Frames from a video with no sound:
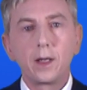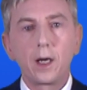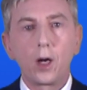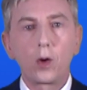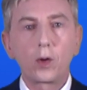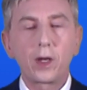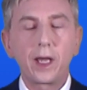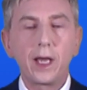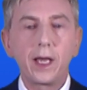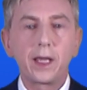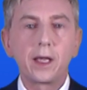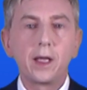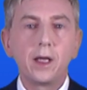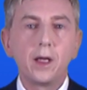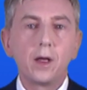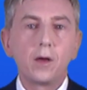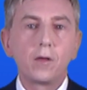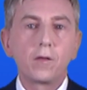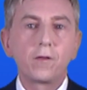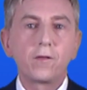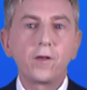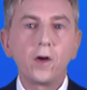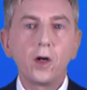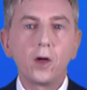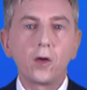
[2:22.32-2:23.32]
Okay,
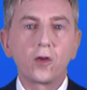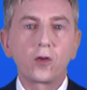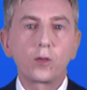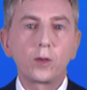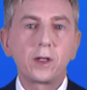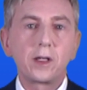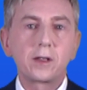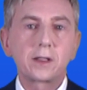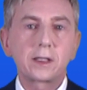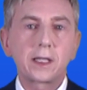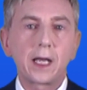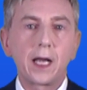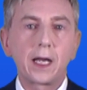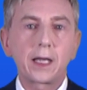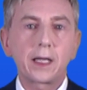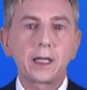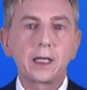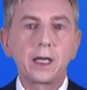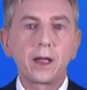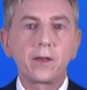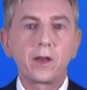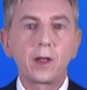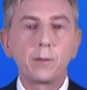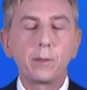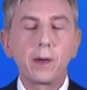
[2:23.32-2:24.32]
first we need to
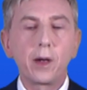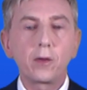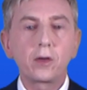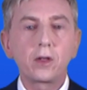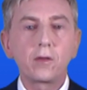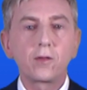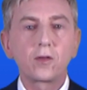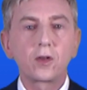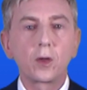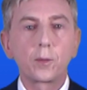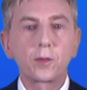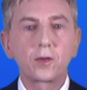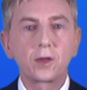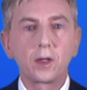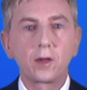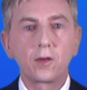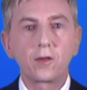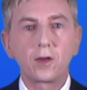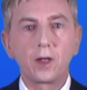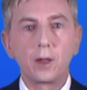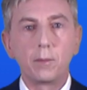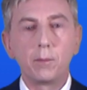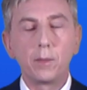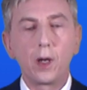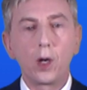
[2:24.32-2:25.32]
calculate the amount of
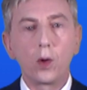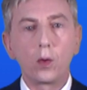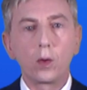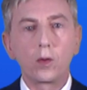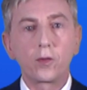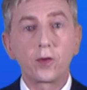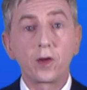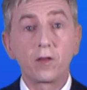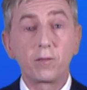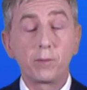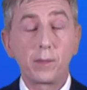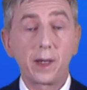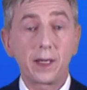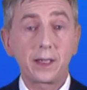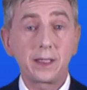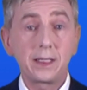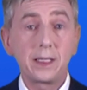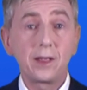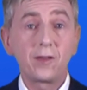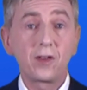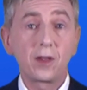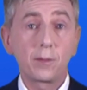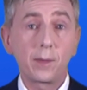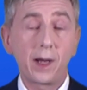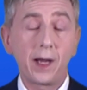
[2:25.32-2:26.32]
substance in moles of
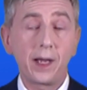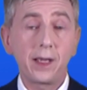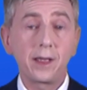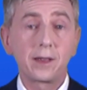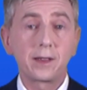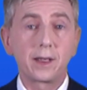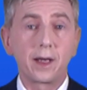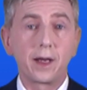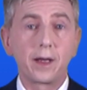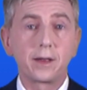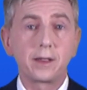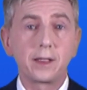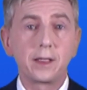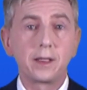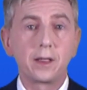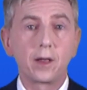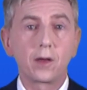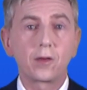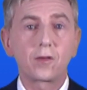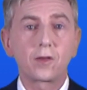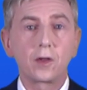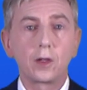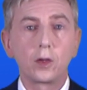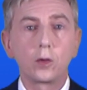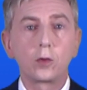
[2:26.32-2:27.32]
magnesium iodide in our
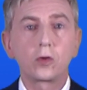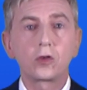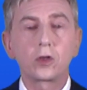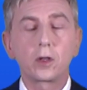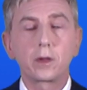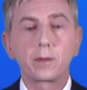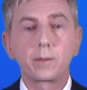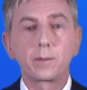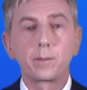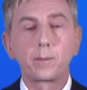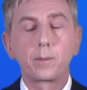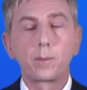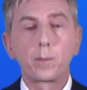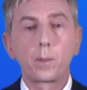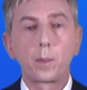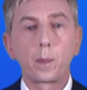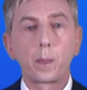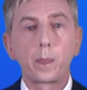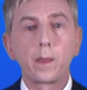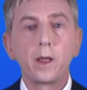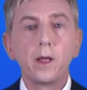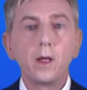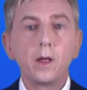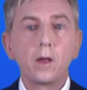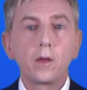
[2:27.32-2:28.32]
solution.
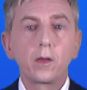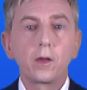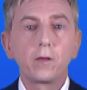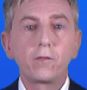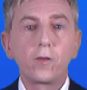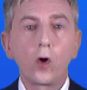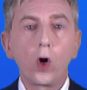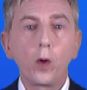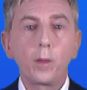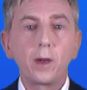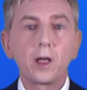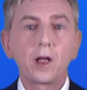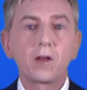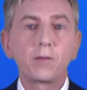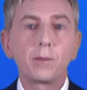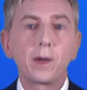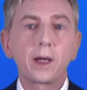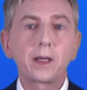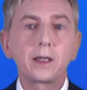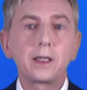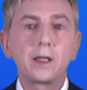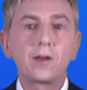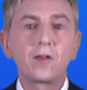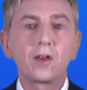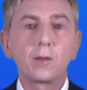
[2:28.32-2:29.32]
The formula of
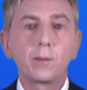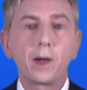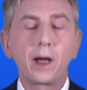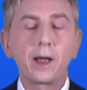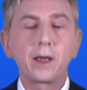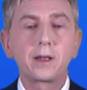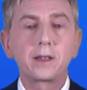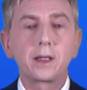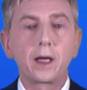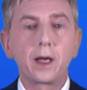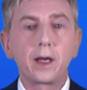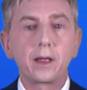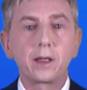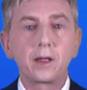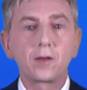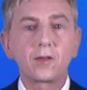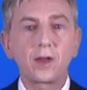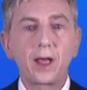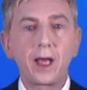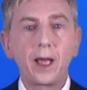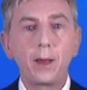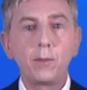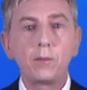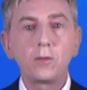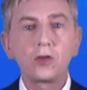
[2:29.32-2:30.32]
magnesium iodide is
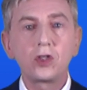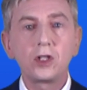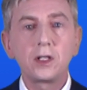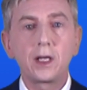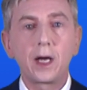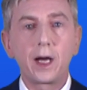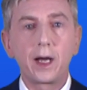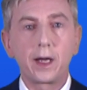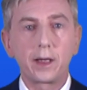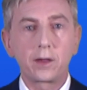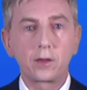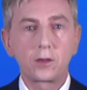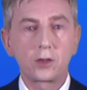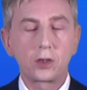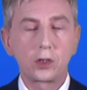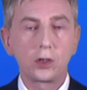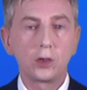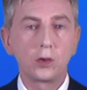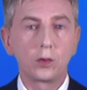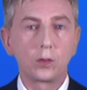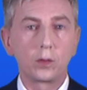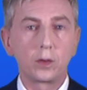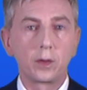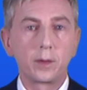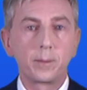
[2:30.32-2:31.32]

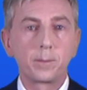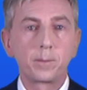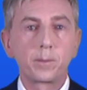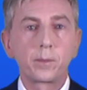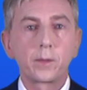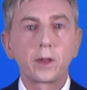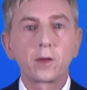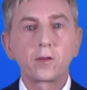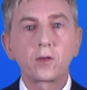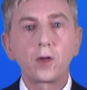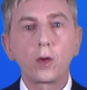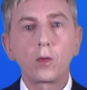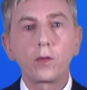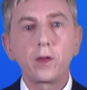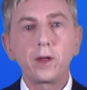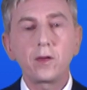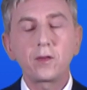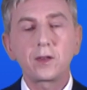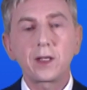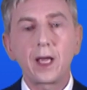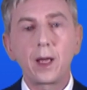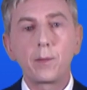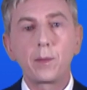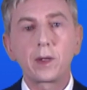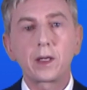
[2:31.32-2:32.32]
MgI2, so this
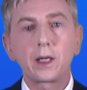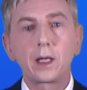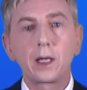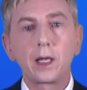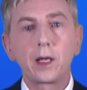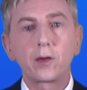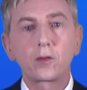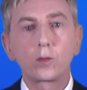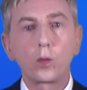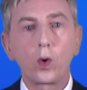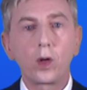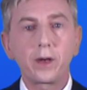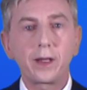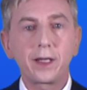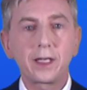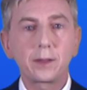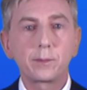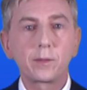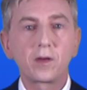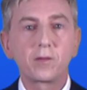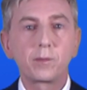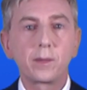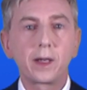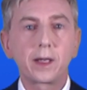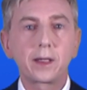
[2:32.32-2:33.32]
chemical has one
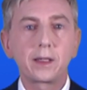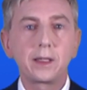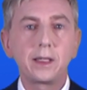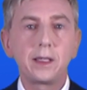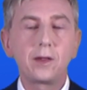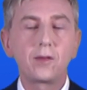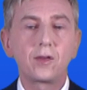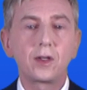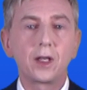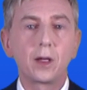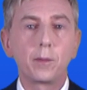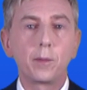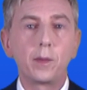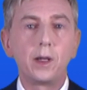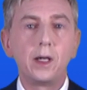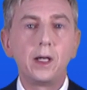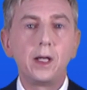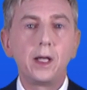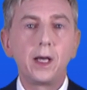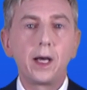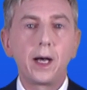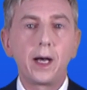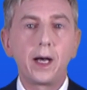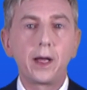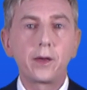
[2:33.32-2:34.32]
atom of magnesium
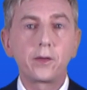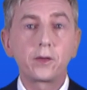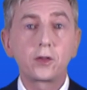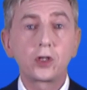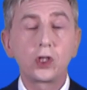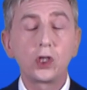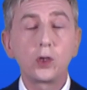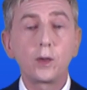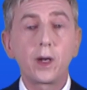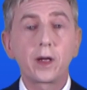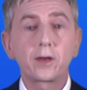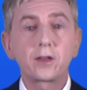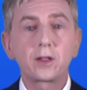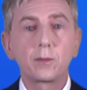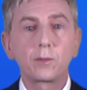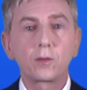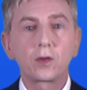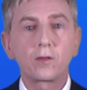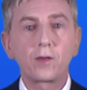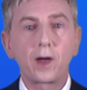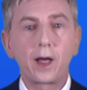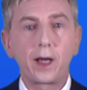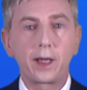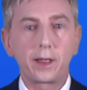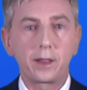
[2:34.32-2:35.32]
and two atoms
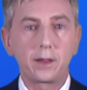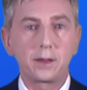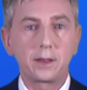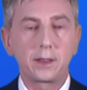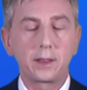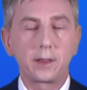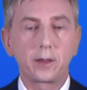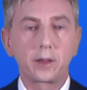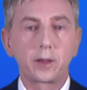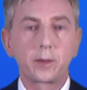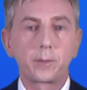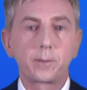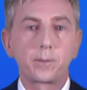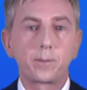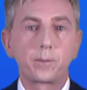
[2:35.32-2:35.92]
of iodine.